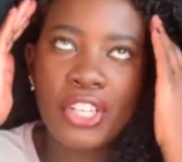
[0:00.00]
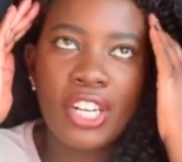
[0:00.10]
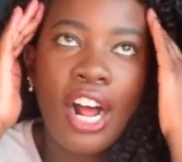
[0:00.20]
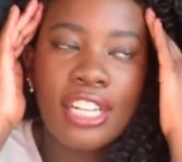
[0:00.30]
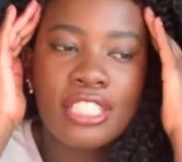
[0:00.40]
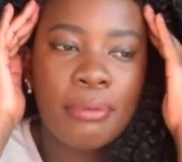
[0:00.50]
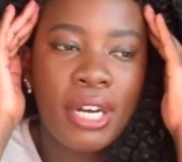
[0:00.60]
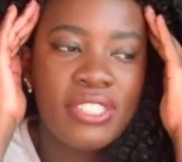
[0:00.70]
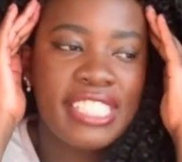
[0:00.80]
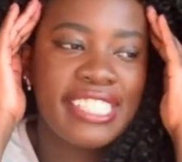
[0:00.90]
you're not
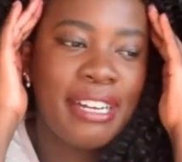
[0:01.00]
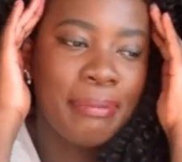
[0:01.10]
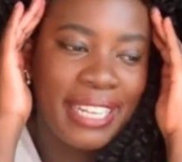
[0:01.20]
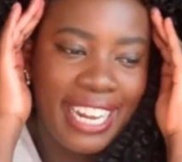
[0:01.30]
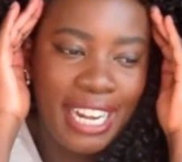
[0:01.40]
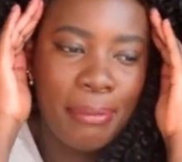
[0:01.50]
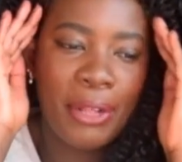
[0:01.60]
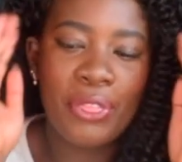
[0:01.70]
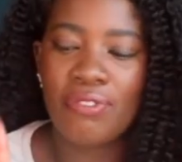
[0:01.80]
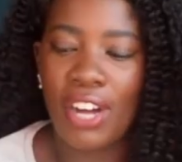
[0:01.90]
supposed to complain
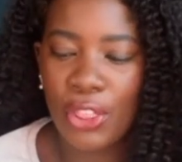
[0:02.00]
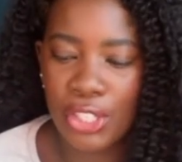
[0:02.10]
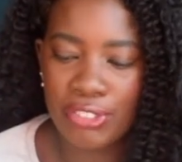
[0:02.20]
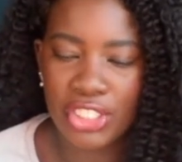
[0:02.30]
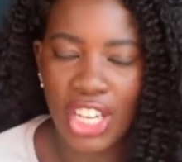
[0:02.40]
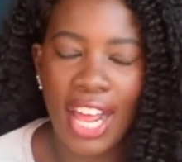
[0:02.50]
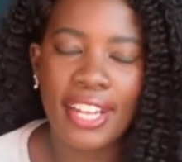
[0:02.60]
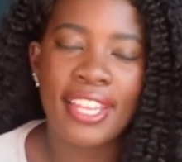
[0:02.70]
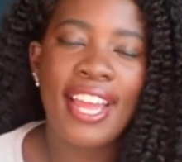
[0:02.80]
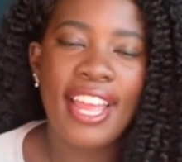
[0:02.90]
about the father of your
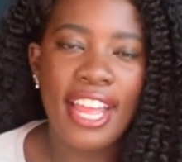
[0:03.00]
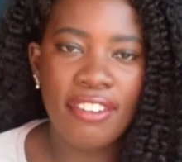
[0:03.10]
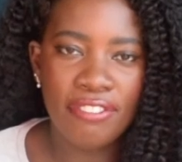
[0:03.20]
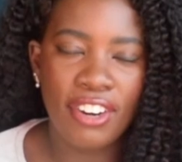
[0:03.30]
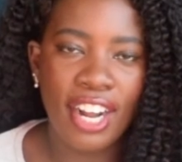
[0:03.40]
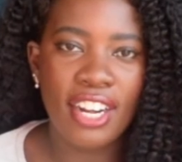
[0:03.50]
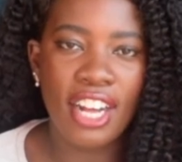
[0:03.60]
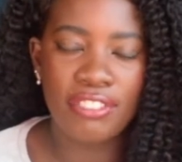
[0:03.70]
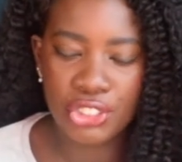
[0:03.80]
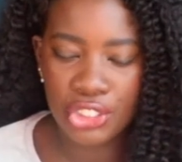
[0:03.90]
child in front
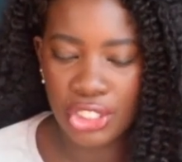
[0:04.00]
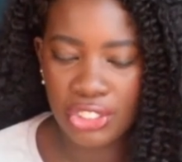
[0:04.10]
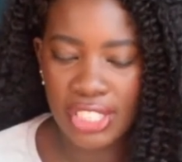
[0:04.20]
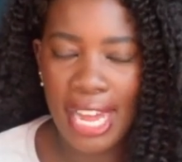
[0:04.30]
of your children.